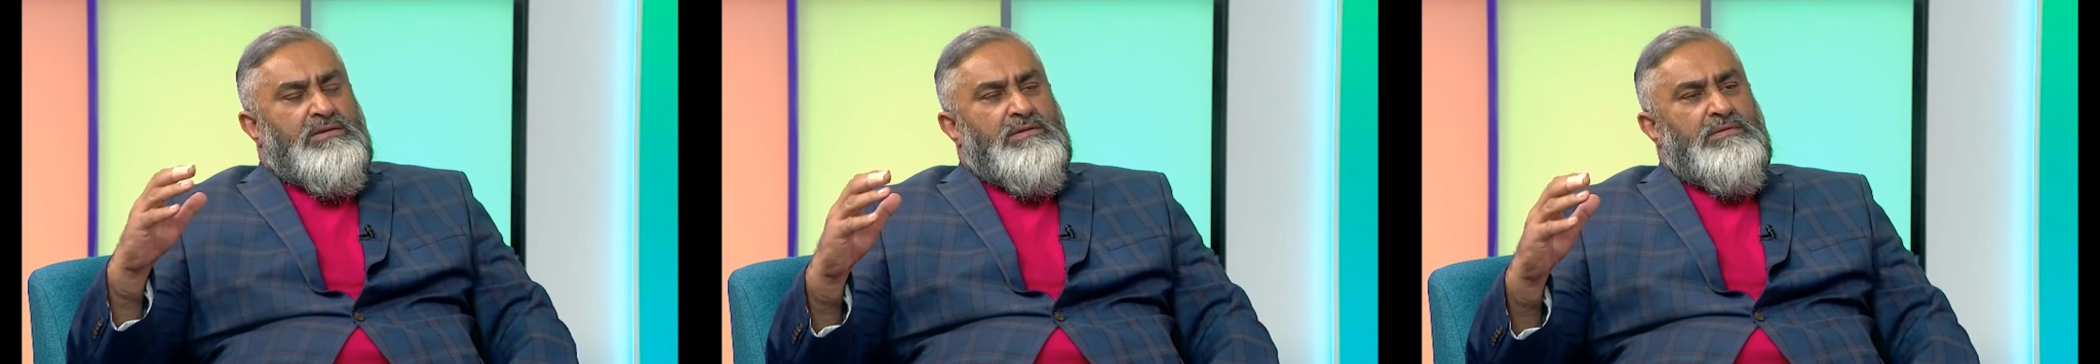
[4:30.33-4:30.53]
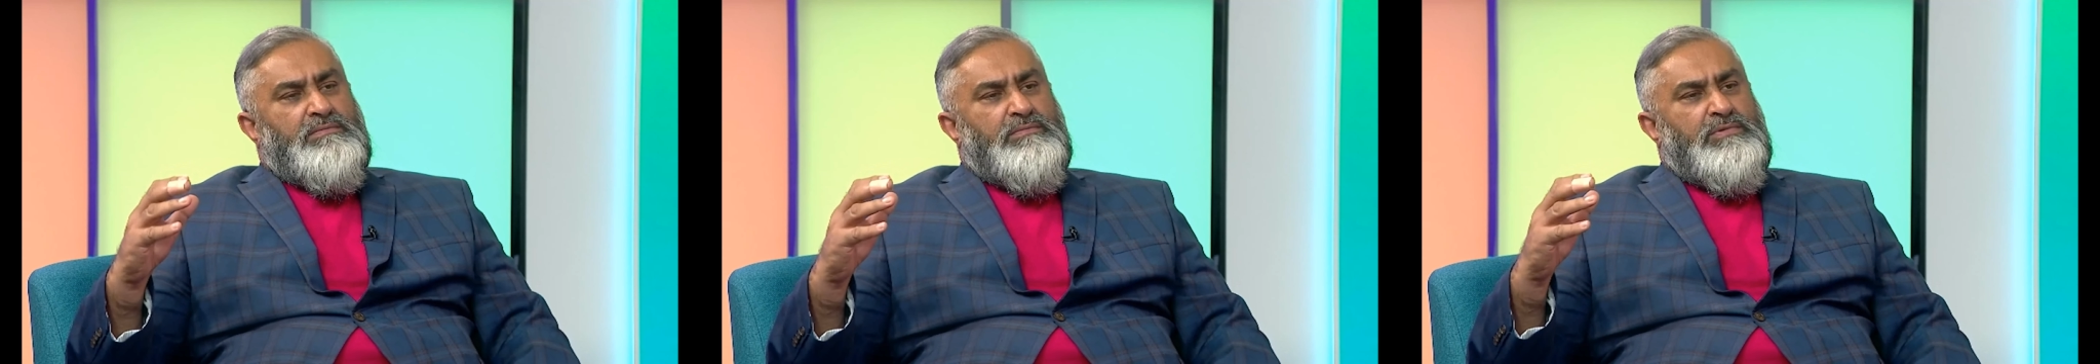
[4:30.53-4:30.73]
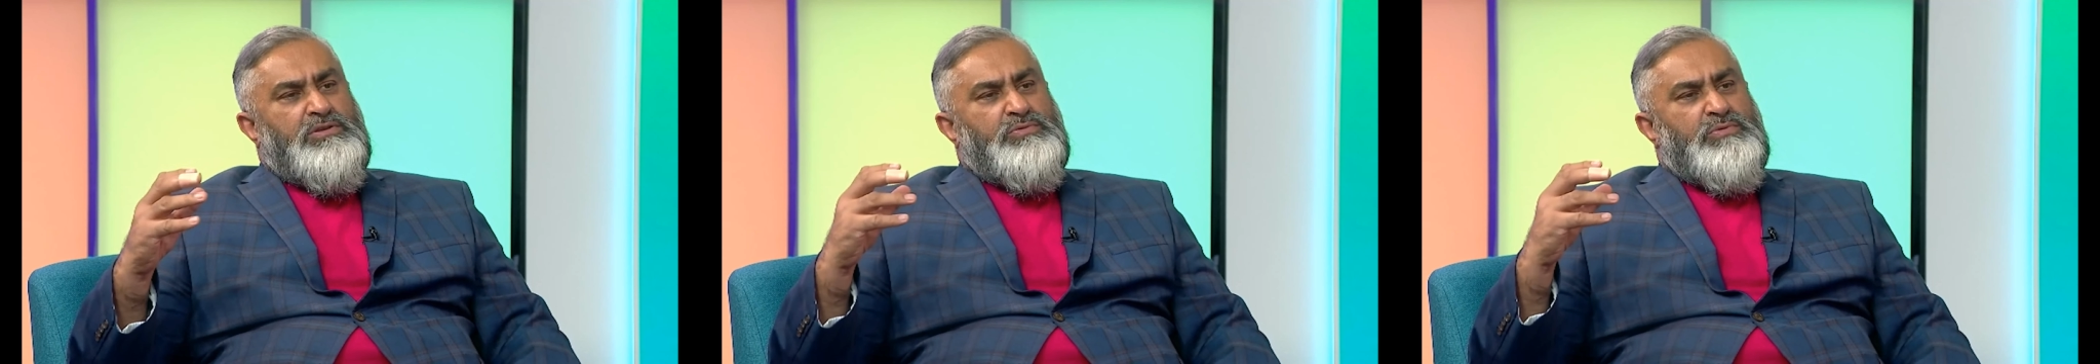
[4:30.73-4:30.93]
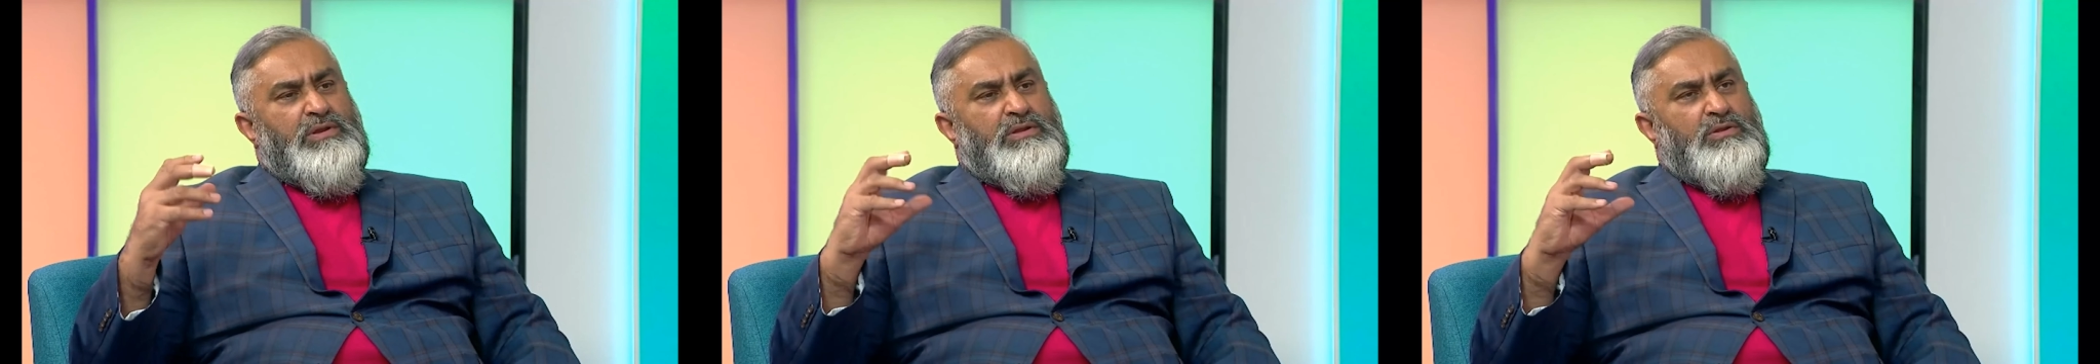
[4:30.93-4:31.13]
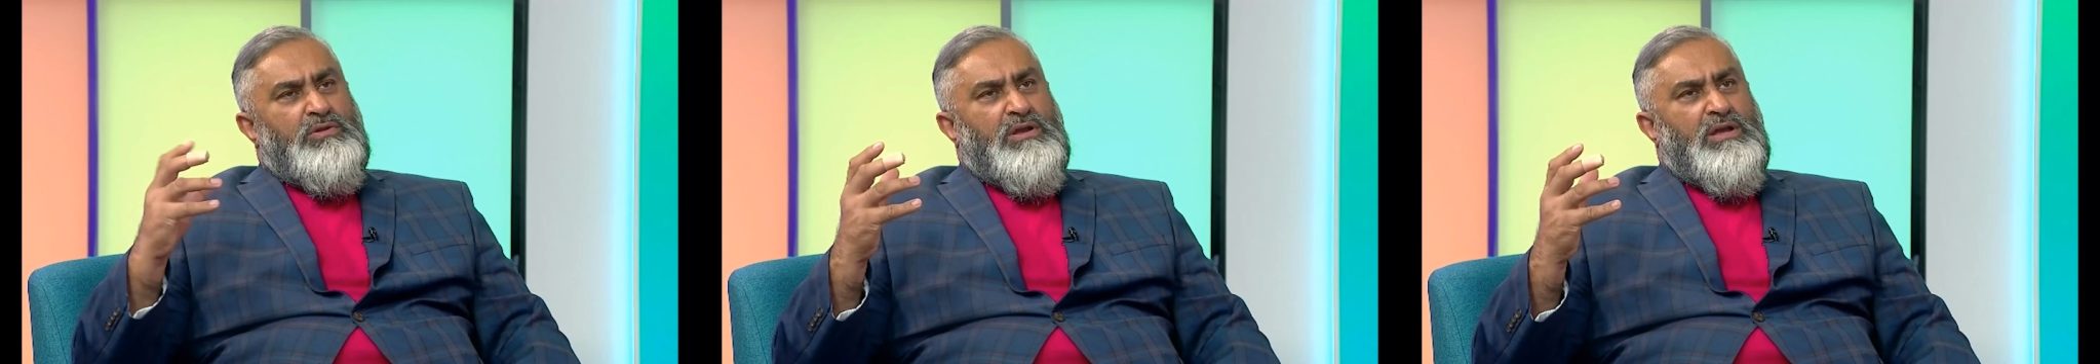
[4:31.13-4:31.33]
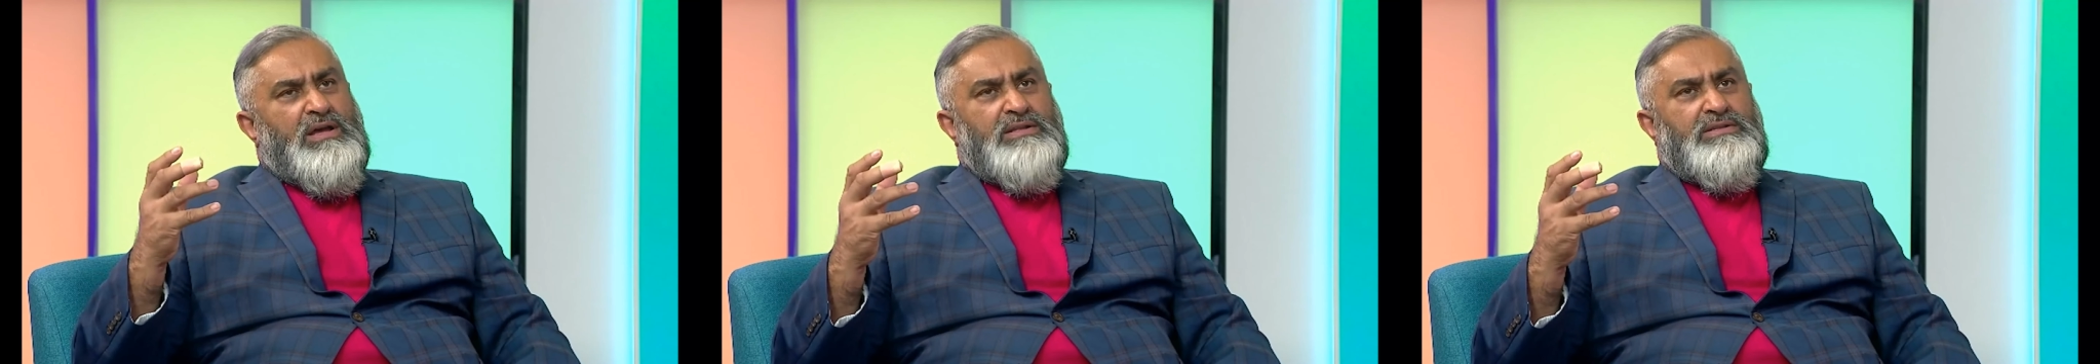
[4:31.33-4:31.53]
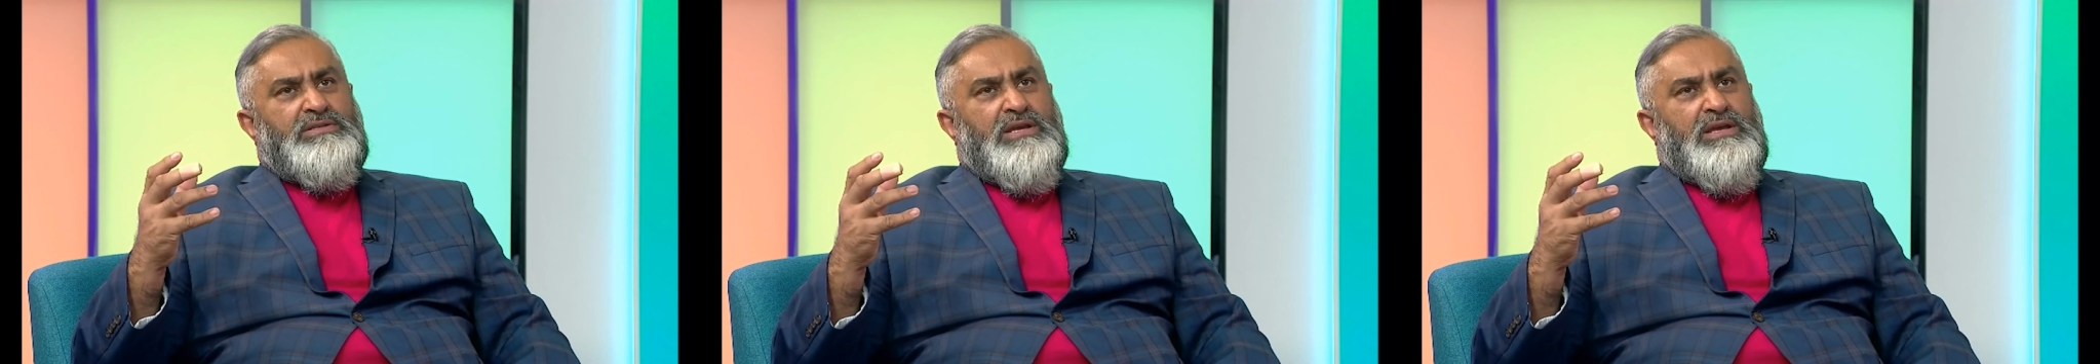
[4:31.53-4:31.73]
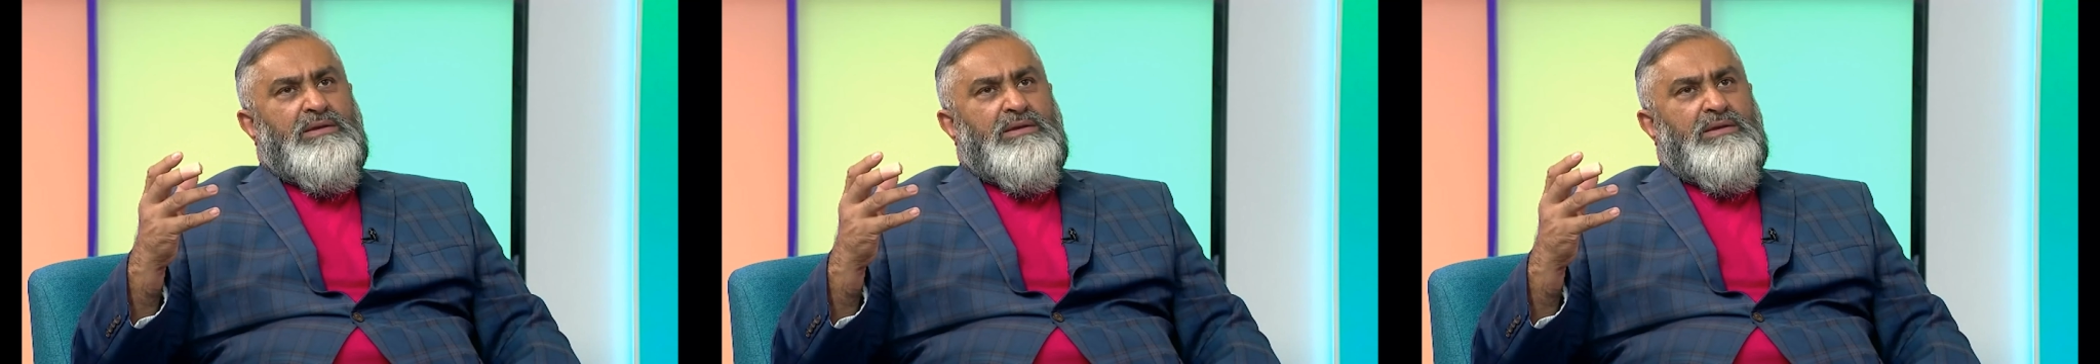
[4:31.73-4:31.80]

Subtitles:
because when I look at